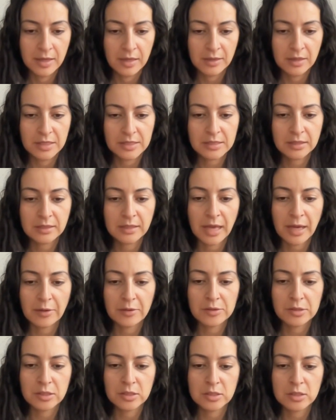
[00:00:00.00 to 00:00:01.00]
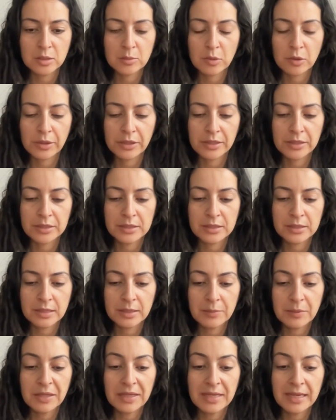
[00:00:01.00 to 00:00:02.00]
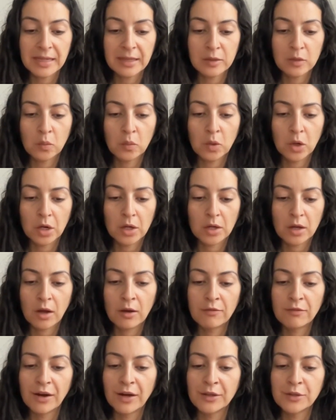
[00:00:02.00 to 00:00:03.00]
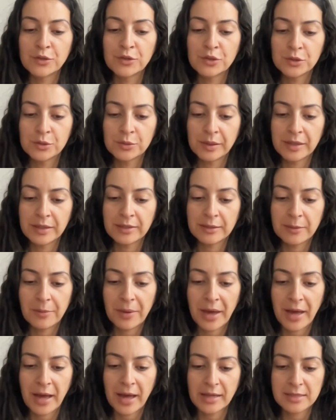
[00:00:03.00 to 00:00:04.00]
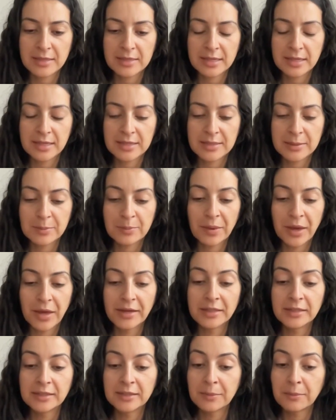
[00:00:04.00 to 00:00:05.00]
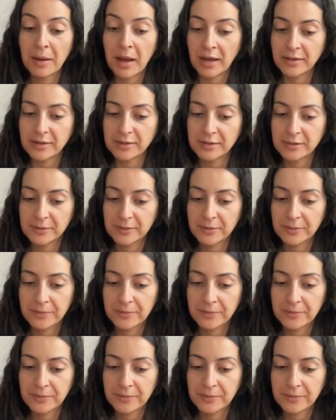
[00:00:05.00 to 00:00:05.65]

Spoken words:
this allows us to more easily begin the work of undoing the past that is embedded in the mind.